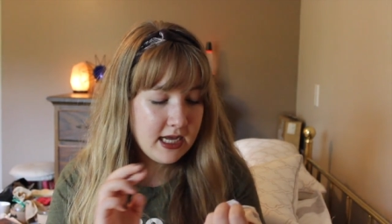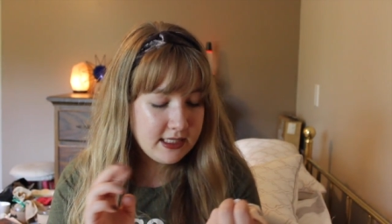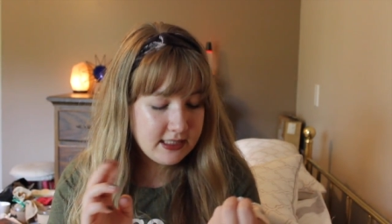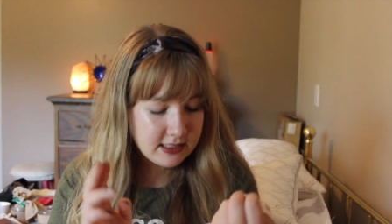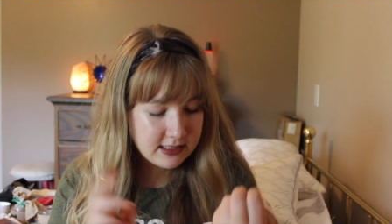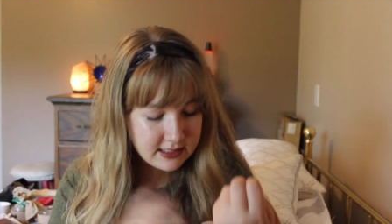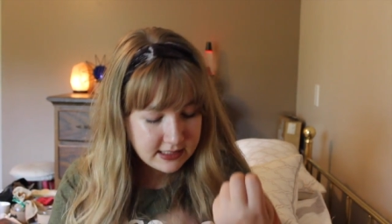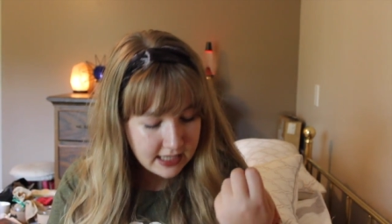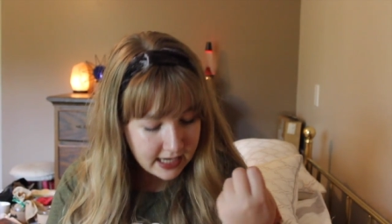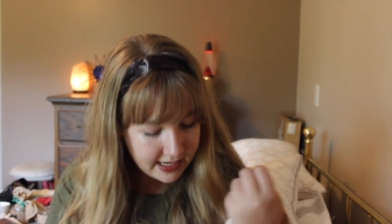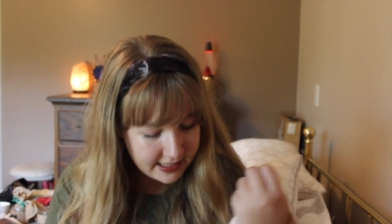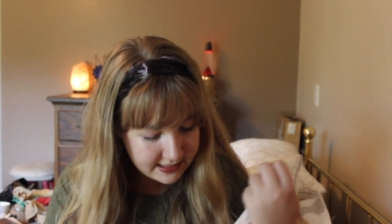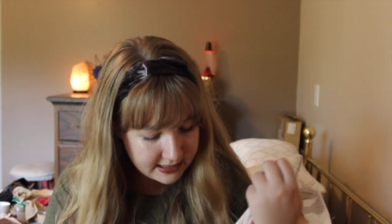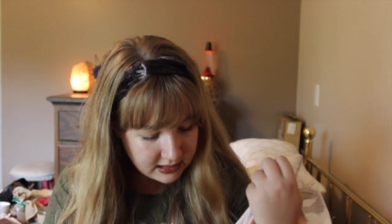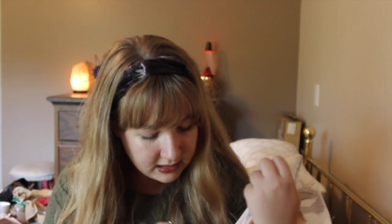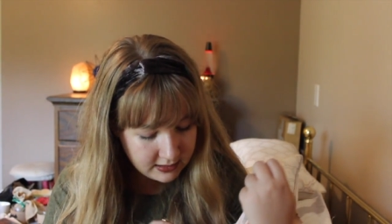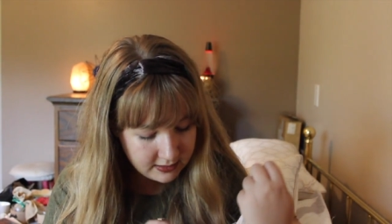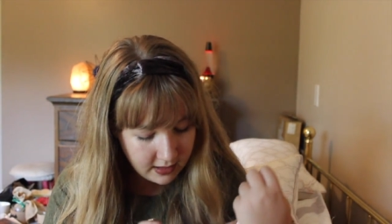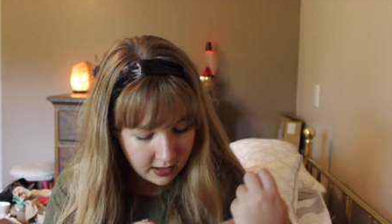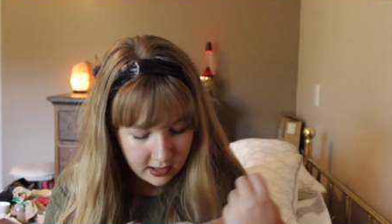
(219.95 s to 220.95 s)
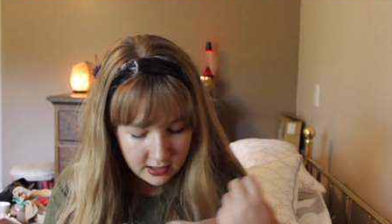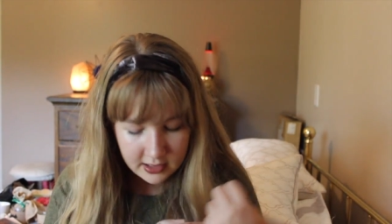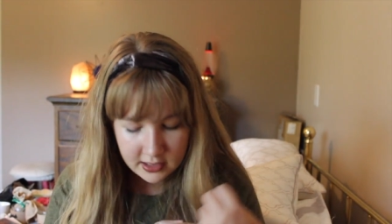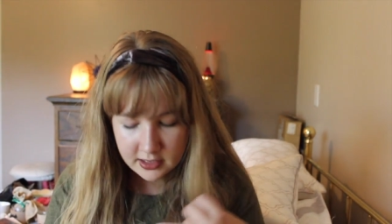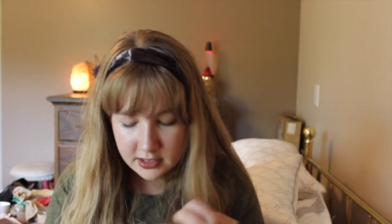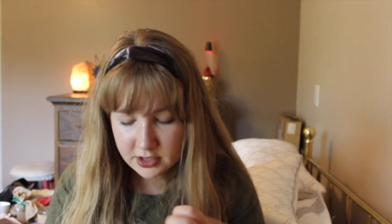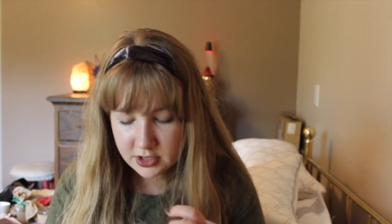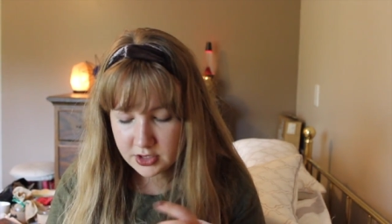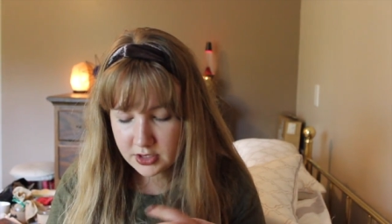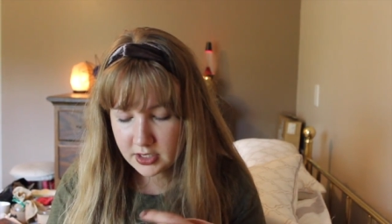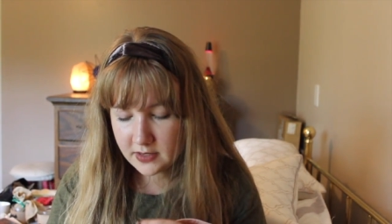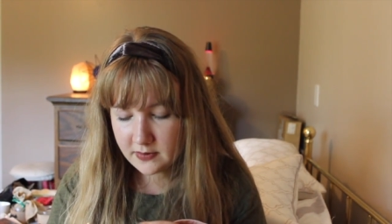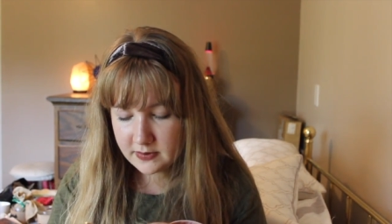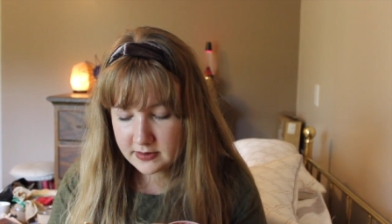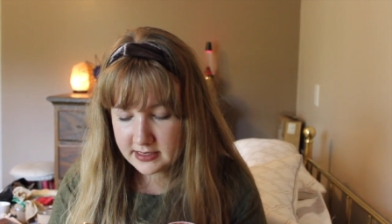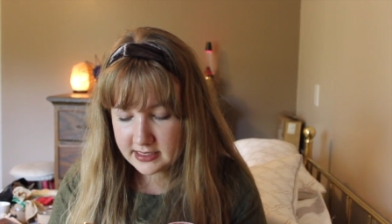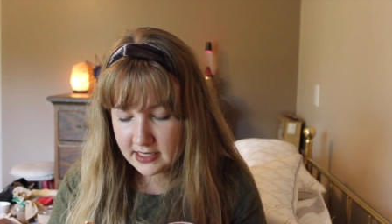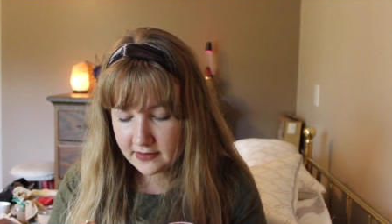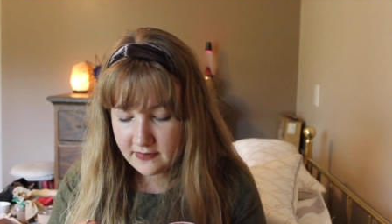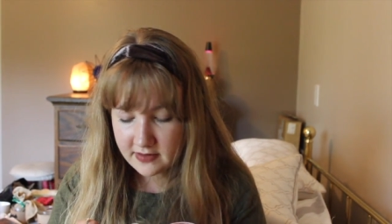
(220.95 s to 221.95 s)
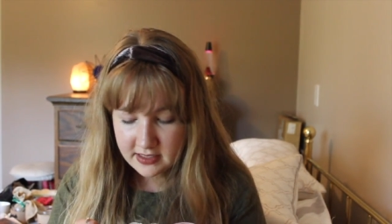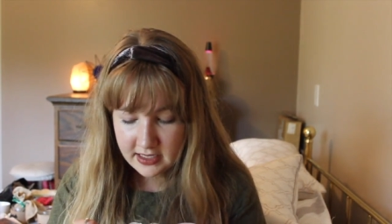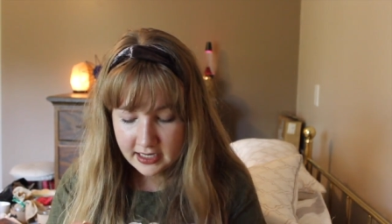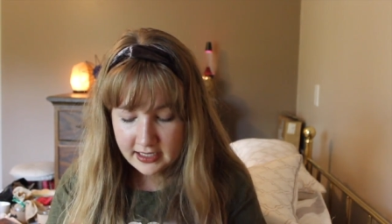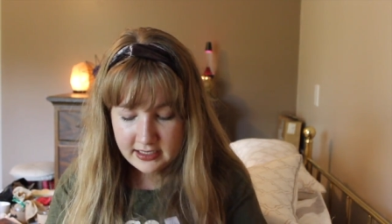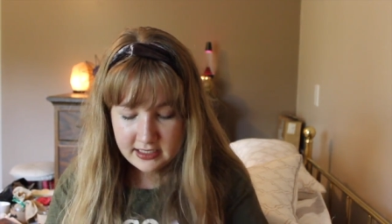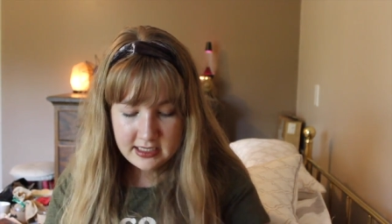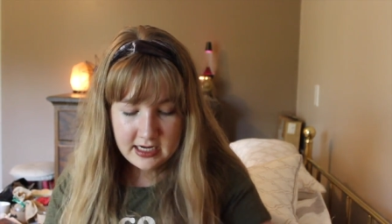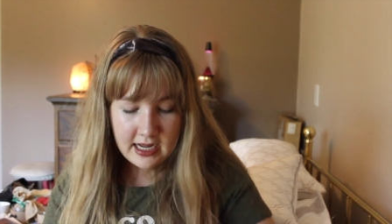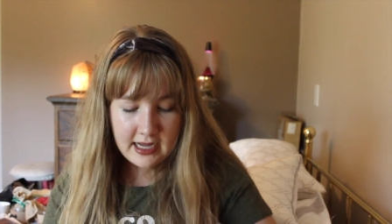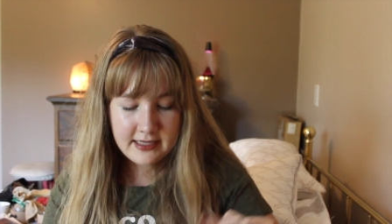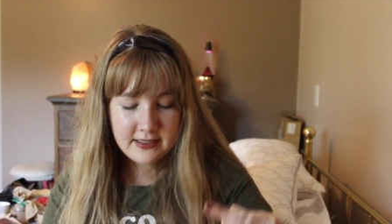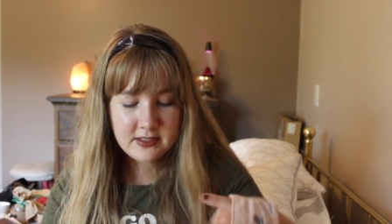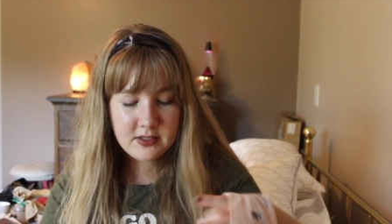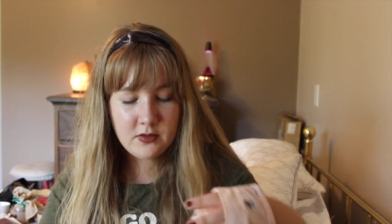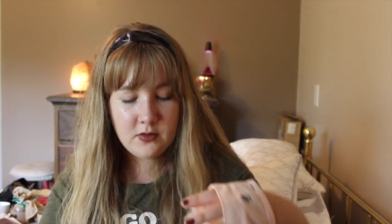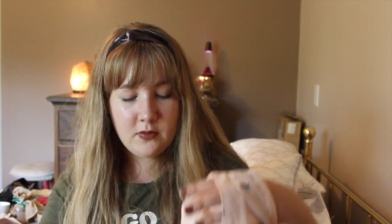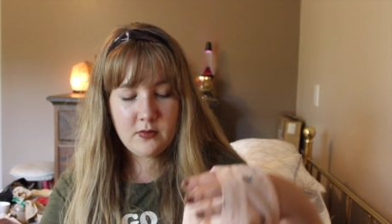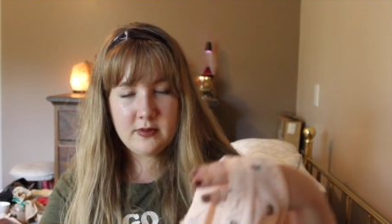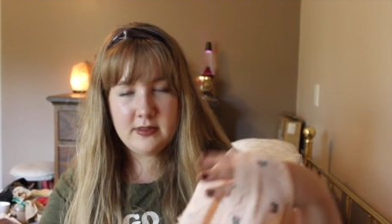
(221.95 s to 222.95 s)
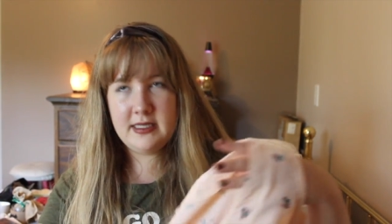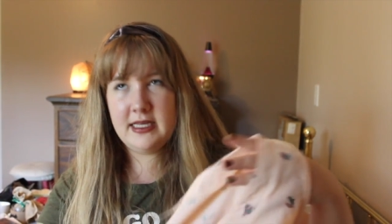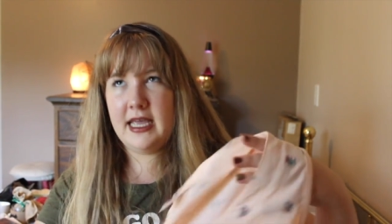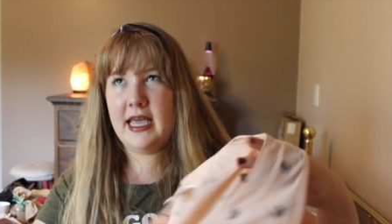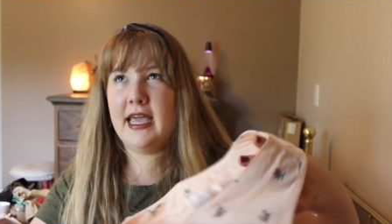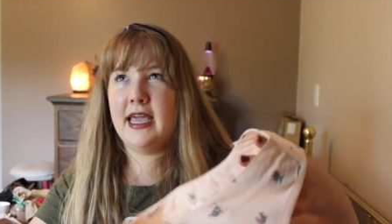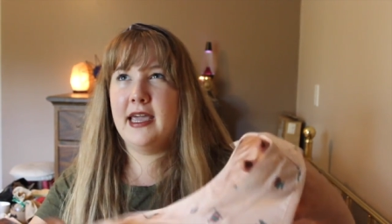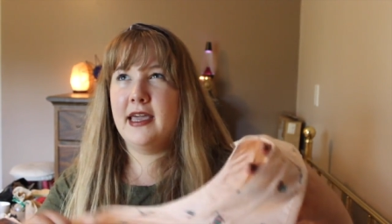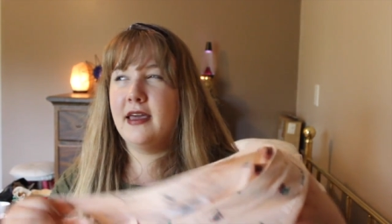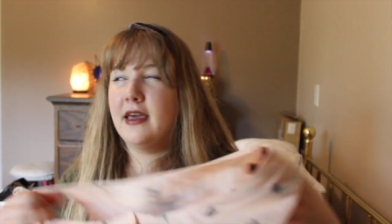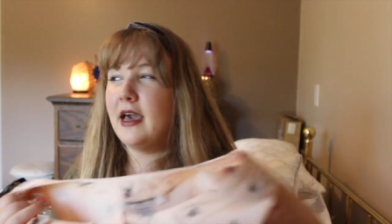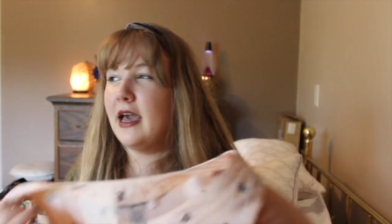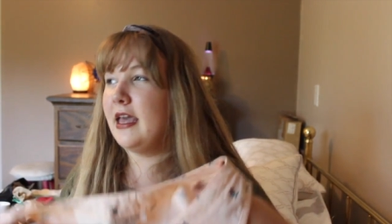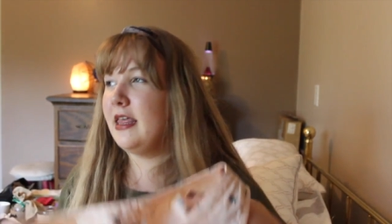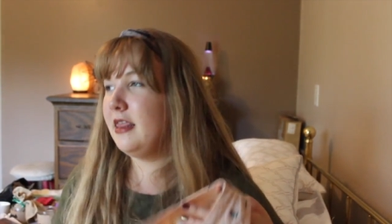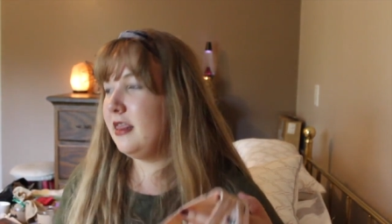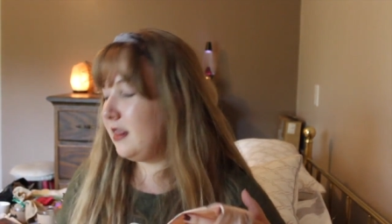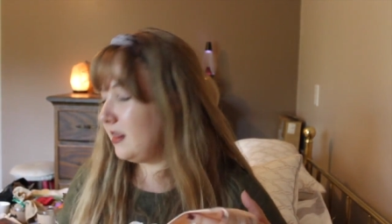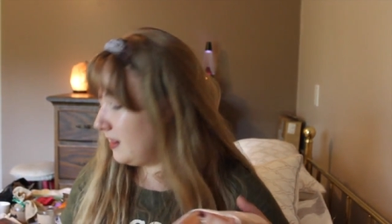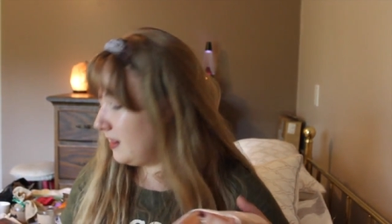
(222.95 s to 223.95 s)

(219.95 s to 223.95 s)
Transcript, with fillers: It's a size large. It was $7.99, so it was like, I